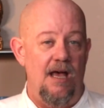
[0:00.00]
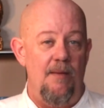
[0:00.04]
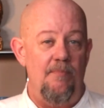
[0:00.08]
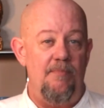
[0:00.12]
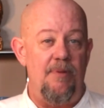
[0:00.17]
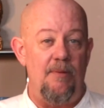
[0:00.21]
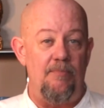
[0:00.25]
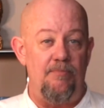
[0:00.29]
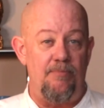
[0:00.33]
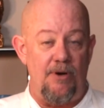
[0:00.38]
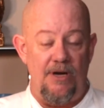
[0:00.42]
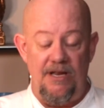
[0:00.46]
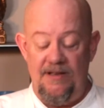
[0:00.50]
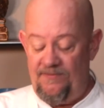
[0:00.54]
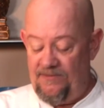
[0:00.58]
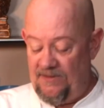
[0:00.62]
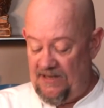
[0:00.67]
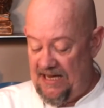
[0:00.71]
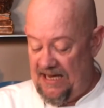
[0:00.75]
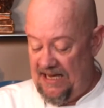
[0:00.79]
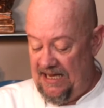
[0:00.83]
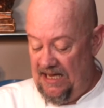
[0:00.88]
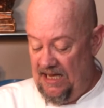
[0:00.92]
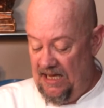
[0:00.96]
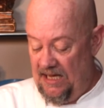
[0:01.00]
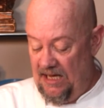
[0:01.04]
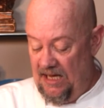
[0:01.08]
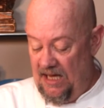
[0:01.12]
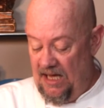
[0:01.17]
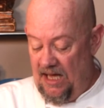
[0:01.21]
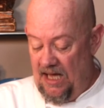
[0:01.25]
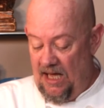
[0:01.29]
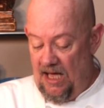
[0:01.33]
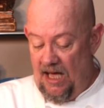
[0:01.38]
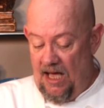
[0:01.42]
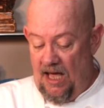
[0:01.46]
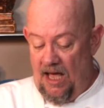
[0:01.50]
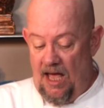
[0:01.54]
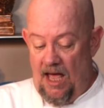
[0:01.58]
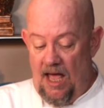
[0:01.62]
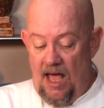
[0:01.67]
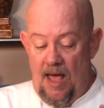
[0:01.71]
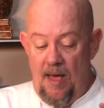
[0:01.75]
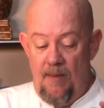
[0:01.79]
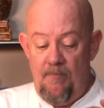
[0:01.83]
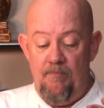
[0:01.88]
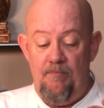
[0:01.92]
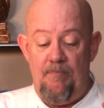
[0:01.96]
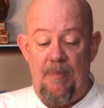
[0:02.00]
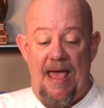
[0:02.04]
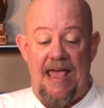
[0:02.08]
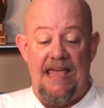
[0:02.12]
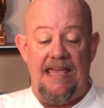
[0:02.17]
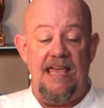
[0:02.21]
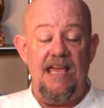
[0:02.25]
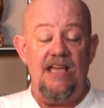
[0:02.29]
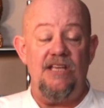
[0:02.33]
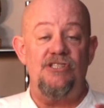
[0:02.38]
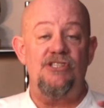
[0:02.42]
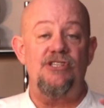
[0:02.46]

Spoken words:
But briefly, baking